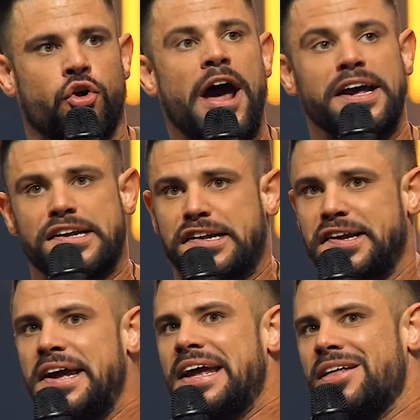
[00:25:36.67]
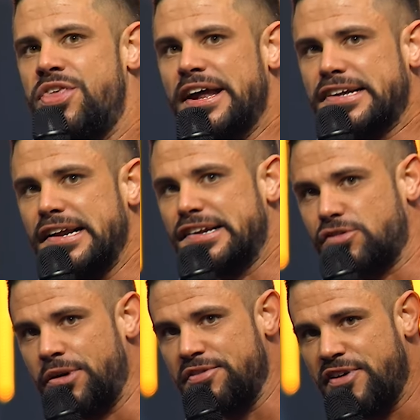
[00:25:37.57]
grace. This
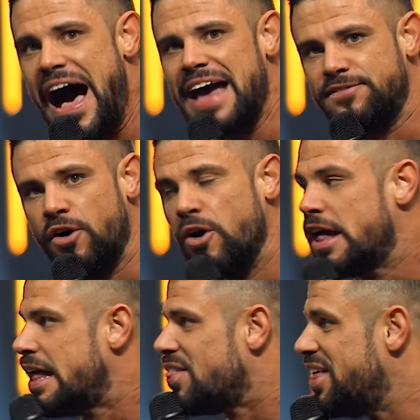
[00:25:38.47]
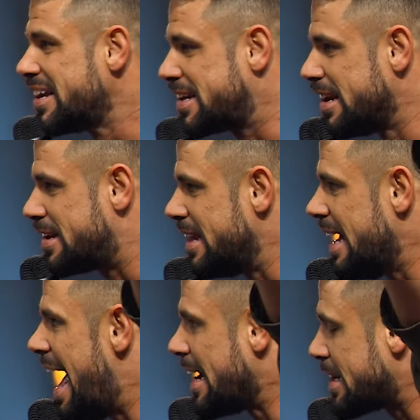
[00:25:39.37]
is revival. This is the
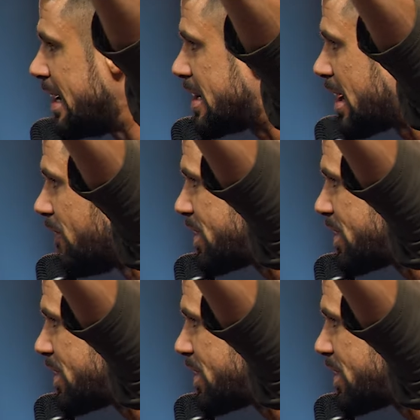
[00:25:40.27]
essence